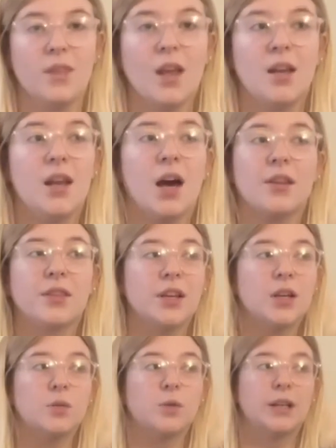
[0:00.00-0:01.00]

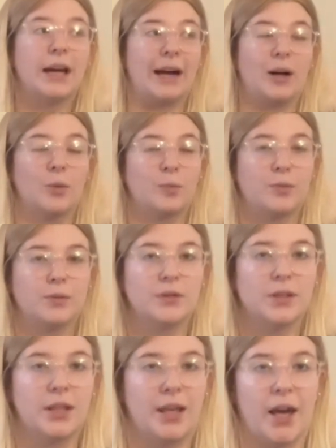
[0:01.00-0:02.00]
nothing would help
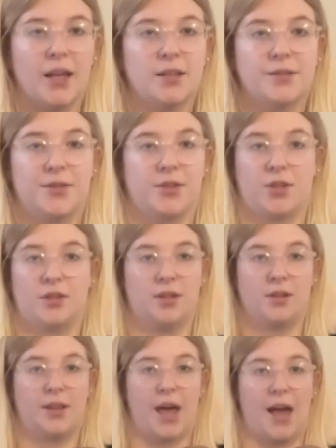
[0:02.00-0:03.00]
get
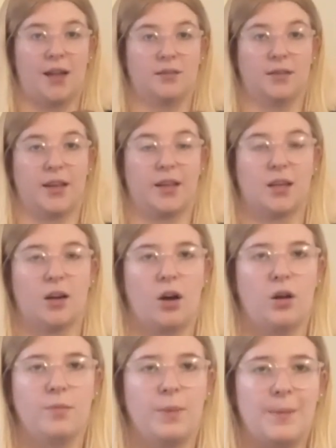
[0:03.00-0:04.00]
that. Like,
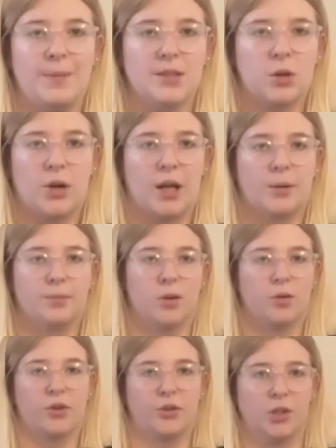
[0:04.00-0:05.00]
babies don't know how to blow
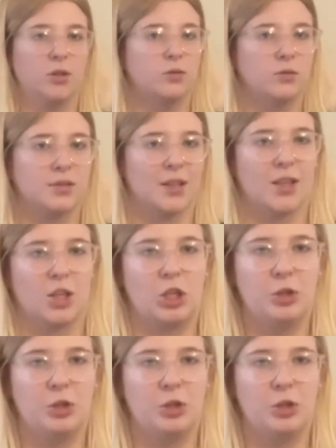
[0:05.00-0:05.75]
their nose like you